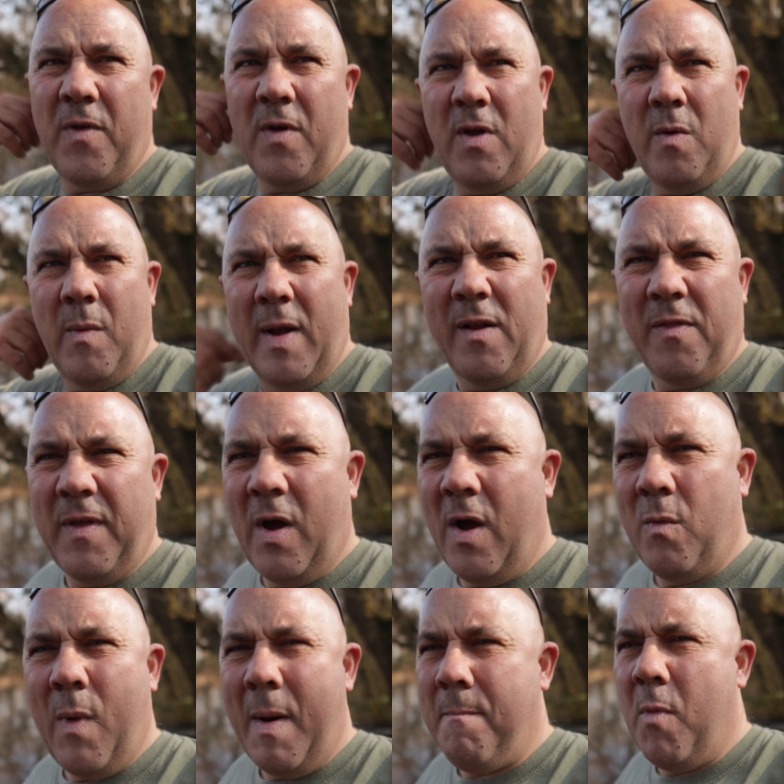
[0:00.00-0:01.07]
31, I think I
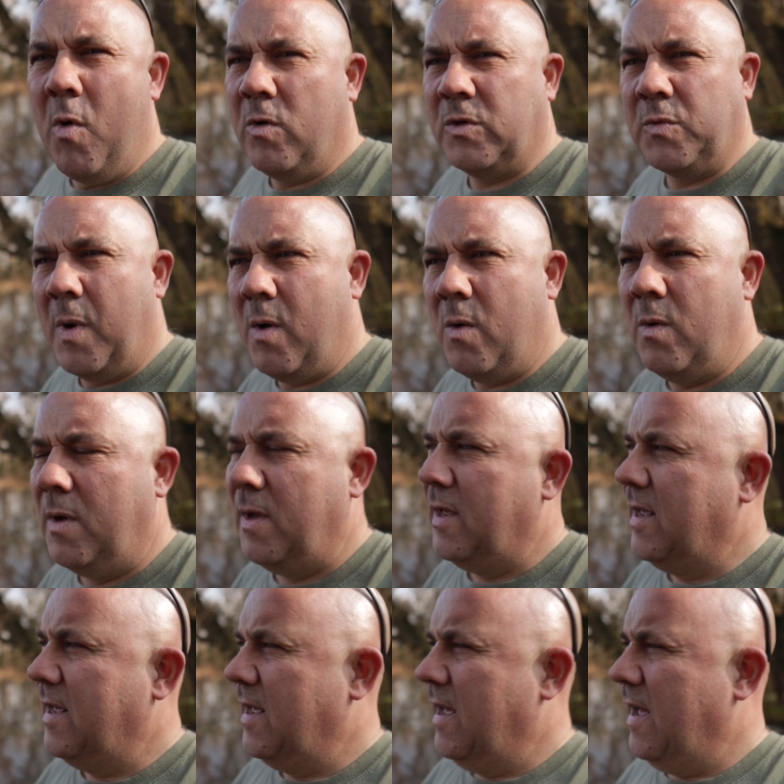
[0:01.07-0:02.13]
had one more as well.
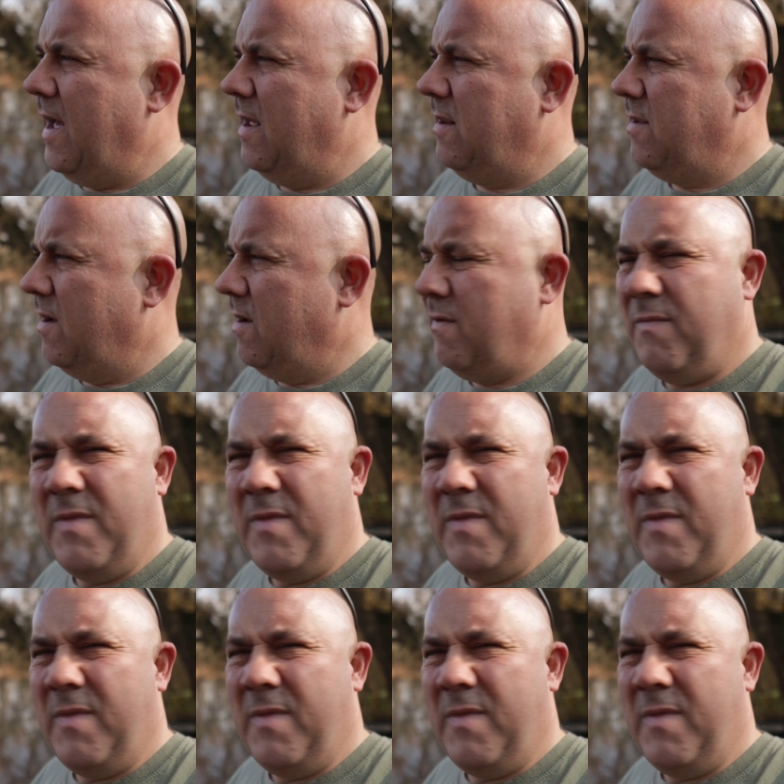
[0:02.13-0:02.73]
And uh,